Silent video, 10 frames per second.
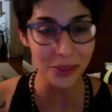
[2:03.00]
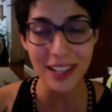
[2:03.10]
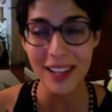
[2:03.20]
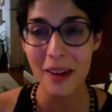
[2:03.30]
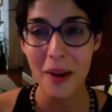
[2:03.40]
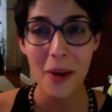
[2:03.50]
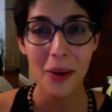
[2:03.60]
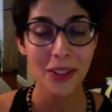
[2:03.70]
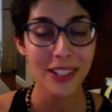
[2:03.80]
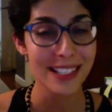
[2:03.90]
in,
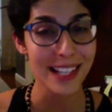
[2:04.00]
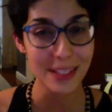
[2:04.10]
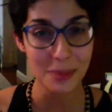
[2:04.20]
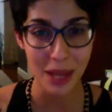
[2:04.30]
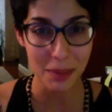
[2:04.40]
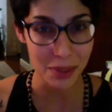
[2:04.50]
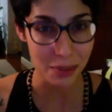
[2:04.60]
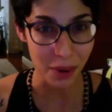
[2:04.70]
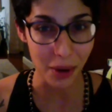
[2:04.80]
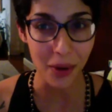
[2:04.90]
or you can take some time
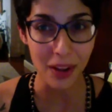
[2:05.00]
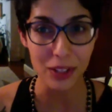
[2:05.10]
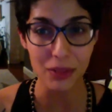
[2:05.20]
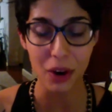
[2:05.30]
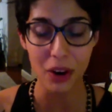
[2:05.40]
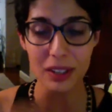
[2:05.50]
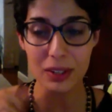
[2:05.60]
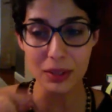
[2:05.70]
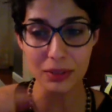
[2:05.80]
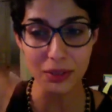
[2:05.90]
tomorrow and you've already
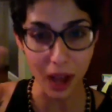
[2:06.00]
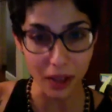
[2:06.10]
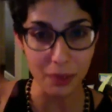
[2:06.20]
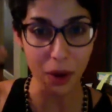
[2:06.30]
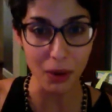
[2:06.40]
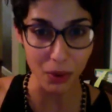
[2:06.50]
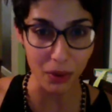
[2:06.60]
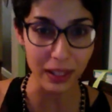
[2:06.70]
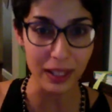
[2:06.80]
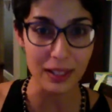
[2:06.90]
sort of got the ball
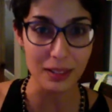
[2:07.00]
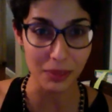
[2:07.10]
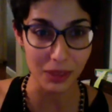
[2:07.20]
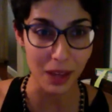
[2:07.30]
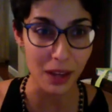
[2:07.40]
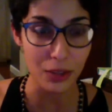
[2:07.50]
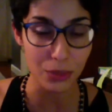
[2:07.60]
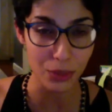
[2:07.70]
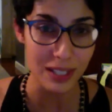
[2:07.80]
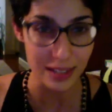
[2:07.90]
rolling and some thoughts
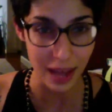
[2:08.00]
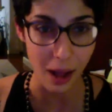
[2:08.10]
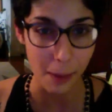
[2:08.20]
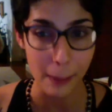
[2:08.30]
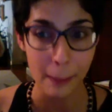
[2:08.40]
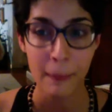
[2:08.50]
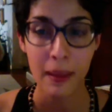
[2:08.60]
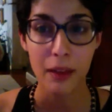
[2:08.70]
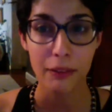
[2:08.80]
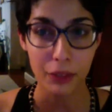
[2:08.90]
written down
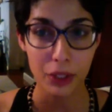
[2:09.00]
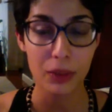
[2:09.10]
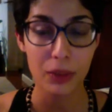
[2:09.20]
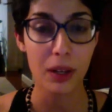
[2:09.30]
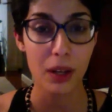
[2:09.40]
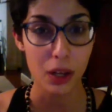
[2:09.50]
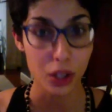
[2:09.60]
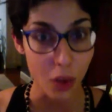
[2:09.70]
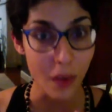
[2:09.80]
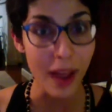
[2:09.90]
for you to
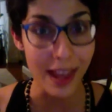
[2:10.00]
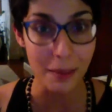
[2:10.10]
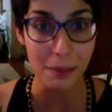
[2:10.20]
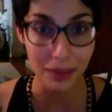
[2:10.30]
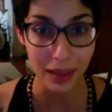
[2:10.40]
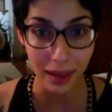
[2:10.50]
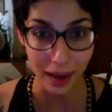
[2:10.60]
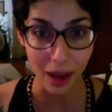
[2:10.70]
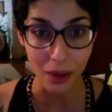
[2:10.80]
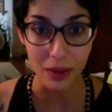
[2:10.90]
go ahead and plan
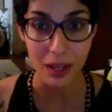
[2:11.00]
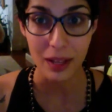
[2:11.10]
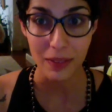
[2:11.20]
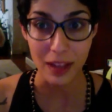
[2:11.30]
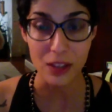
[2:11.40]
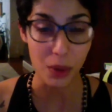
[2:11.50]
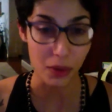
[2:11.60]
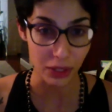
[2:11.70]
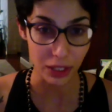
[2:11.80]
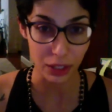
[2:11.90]
out that
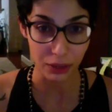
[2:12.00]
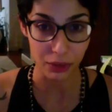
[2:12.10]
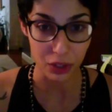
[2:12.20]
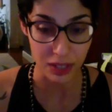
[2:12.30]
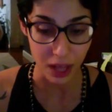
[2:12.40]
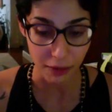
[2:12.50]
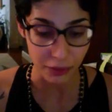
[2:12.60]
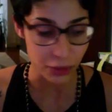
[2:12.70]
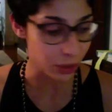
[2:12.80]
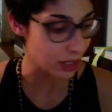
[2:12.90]
12 week year for yourself.
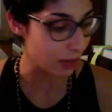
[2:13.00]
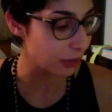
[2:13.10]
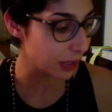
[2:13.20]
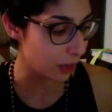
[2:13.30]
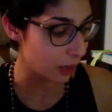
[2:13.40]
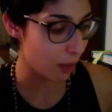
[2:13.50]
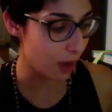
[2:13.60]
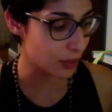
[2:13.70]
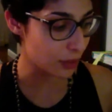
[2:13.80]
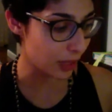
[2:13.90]
So you're definitely going to want
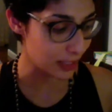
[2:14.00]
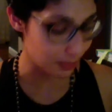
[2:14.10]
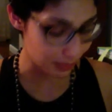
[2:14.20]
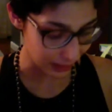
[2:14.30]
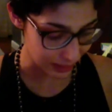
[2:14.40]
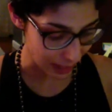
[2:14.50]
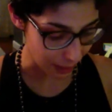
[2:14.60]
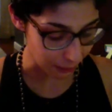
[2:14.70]
to write some things down.